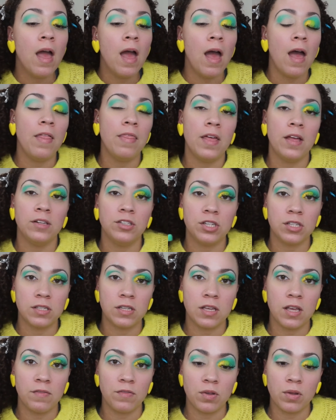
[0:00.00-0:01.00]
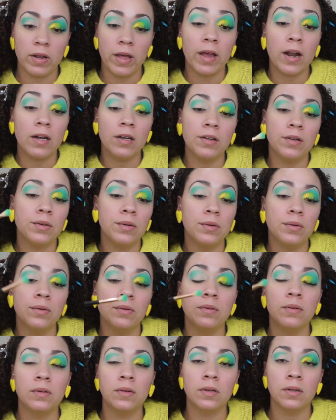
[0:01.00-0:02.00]
And then just to give you like a
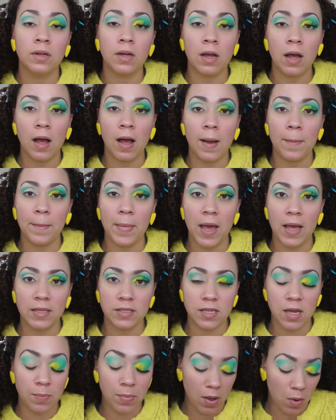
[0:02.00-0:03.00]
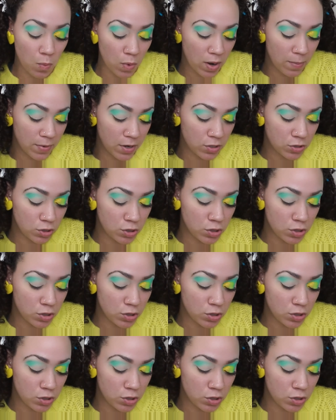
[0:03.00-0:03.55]
little um, heads up on what I'm going to